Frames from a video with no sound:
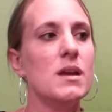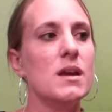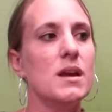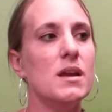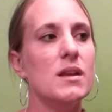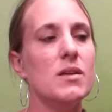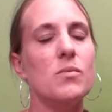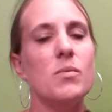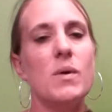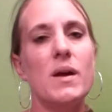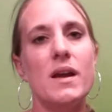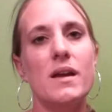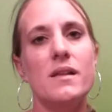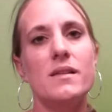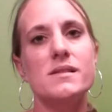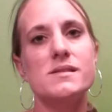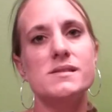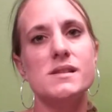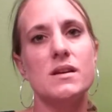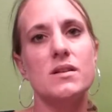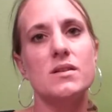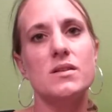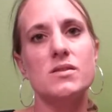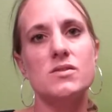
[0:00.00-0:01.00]
in a way
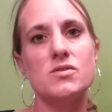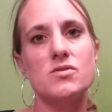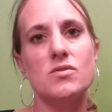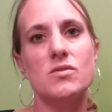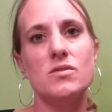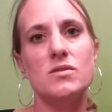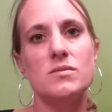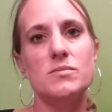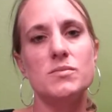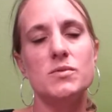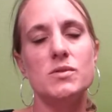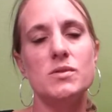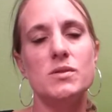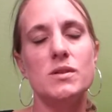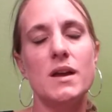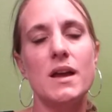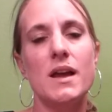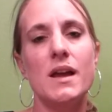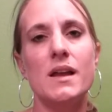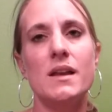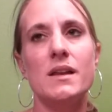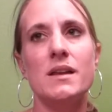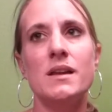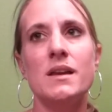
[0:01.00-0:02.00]
that's uncontrollable.
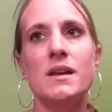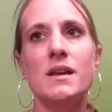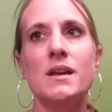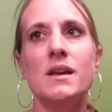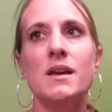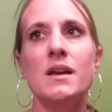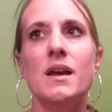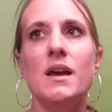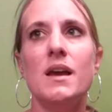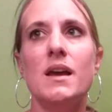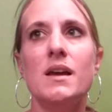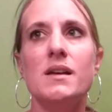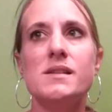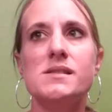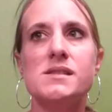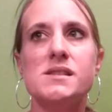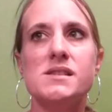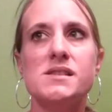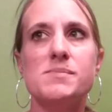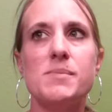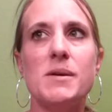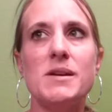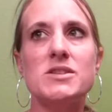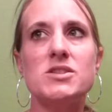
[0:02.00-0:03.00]
And a
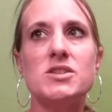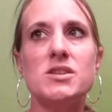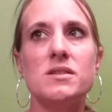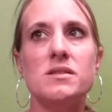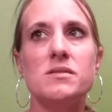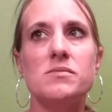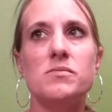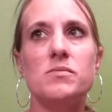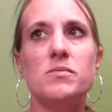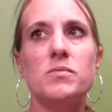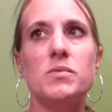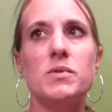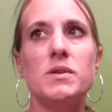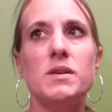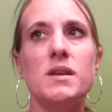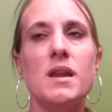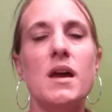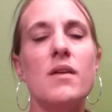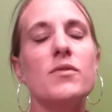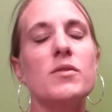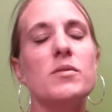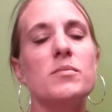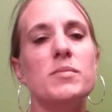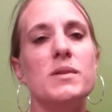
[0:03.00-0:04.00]
suspension would
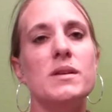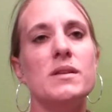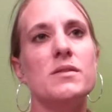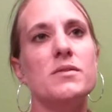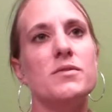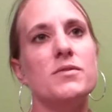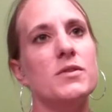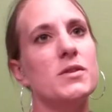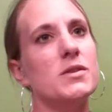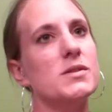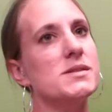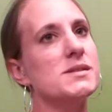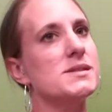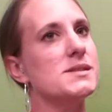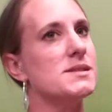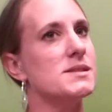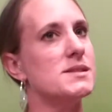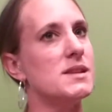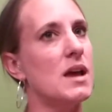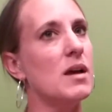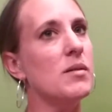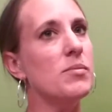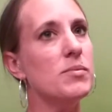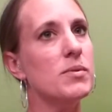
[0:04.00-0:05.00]
never be the first
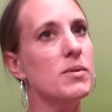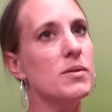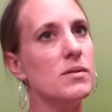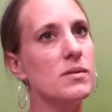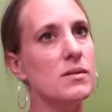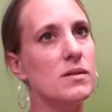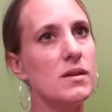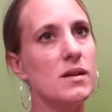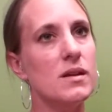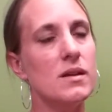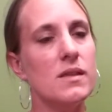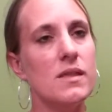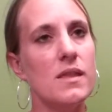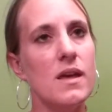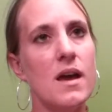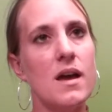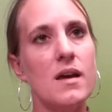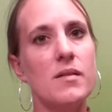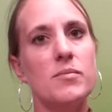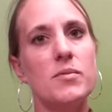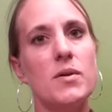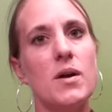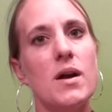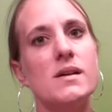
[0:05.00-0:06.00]
step in
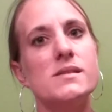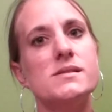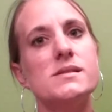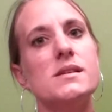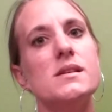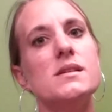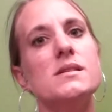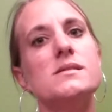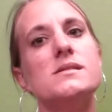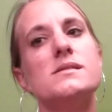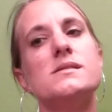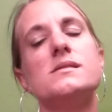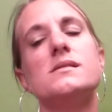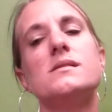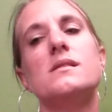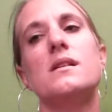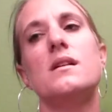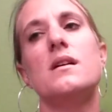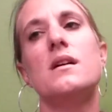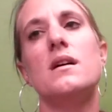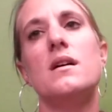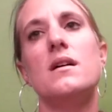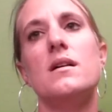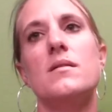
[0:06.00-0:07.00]
that process.
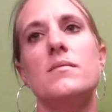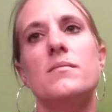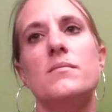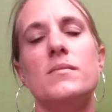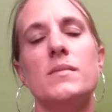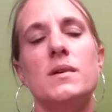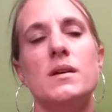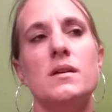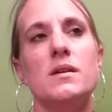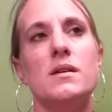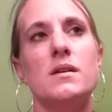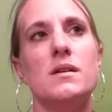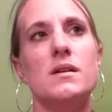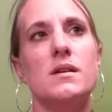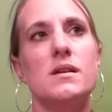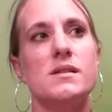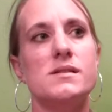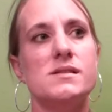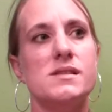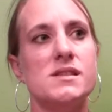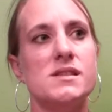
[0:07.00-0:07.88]
A